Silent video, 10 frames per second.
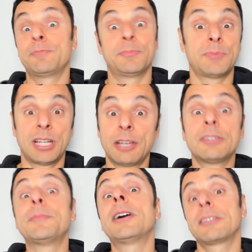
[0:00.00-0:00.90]
my
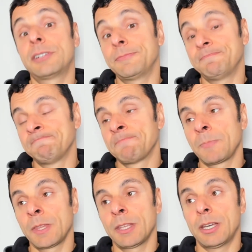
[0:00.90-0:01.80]
local park run,
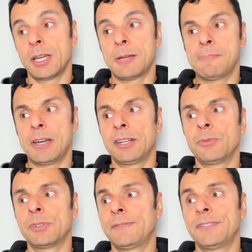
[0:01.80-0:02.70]
and I
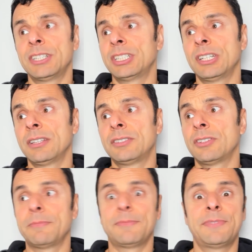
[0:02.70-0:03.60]
want to finish in the
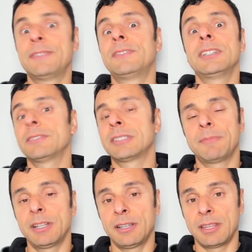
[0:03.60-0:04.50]
top 50 or
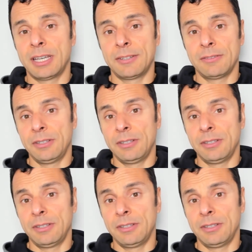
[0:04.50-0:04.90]
something like that.